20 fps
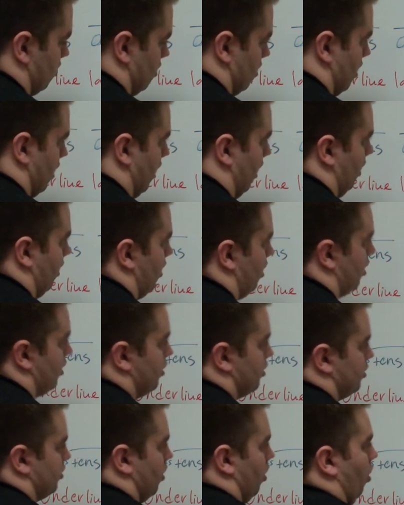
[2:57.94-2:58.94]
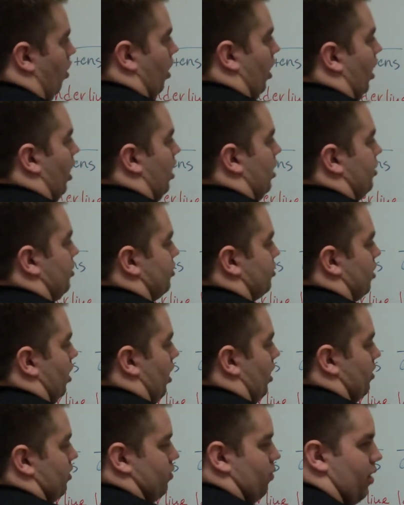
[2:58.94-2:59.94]
Okay, so
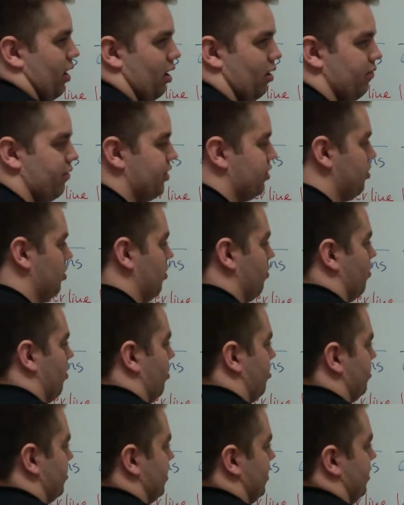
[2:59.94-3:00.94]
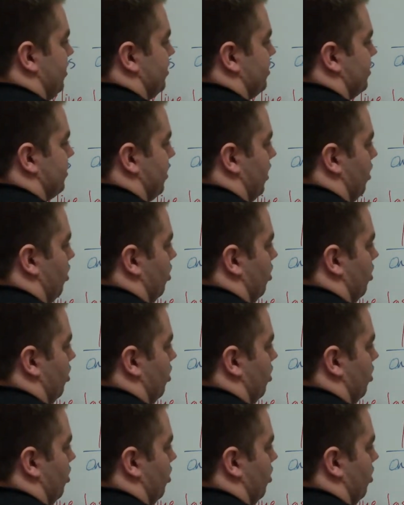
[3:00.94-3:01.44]
the way I visually represent this is I